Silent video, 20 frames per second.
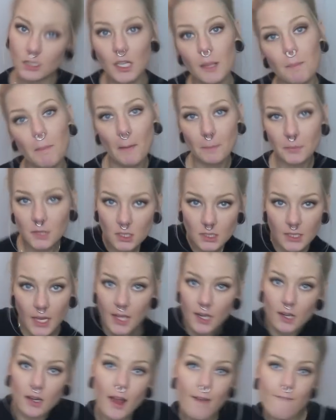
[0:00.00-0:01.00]
keep up to
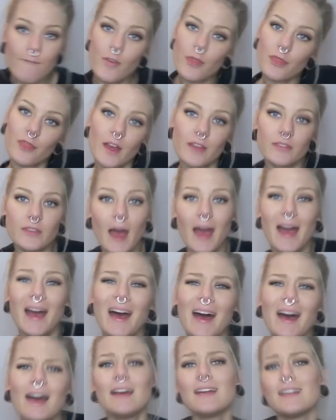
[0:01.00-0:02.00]
date on everything that
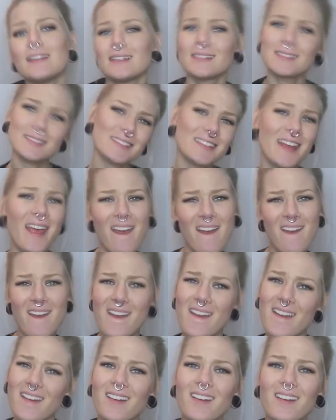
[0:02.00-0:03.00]
I
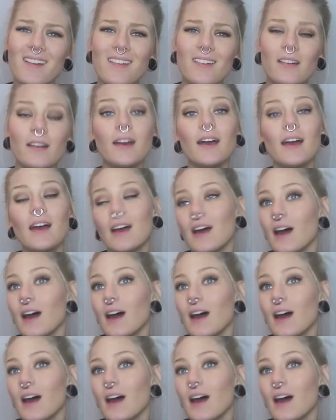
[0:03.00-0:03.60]
do.